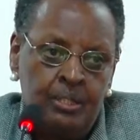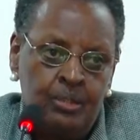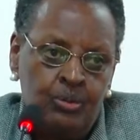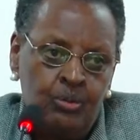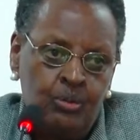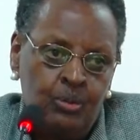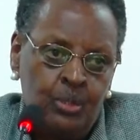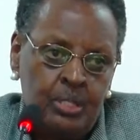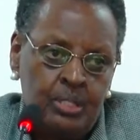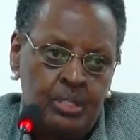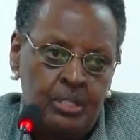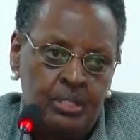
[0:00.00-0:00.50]
and
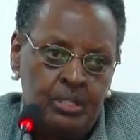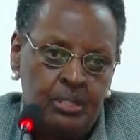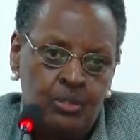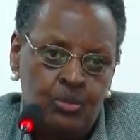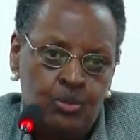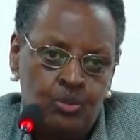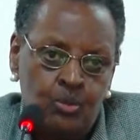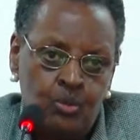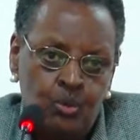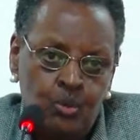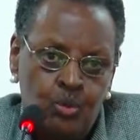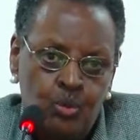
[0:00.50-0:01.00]
USE
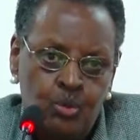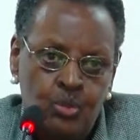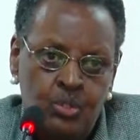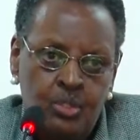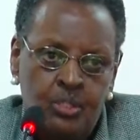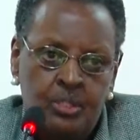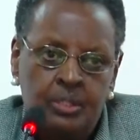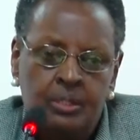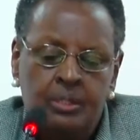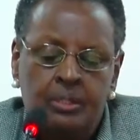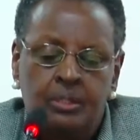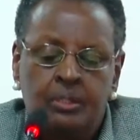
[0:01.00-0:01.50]
schools,
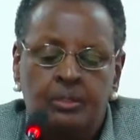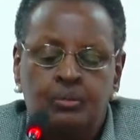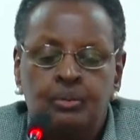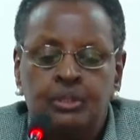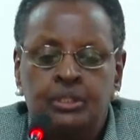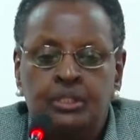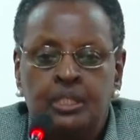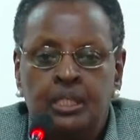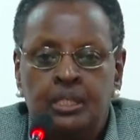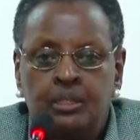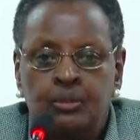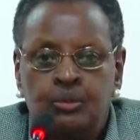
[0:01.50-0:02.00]

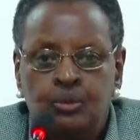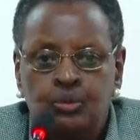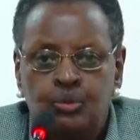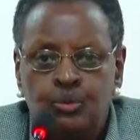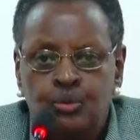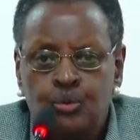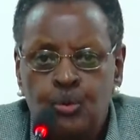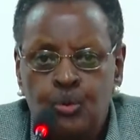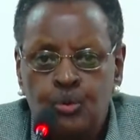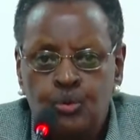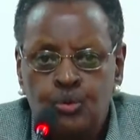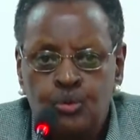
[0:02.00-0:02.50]
which are not
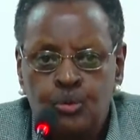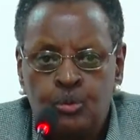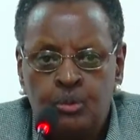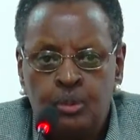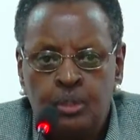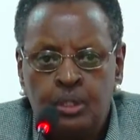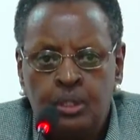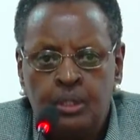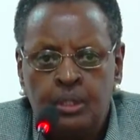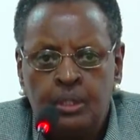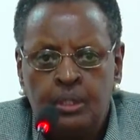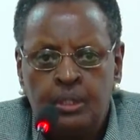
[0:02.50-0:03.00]

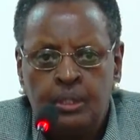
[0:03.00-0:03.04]
known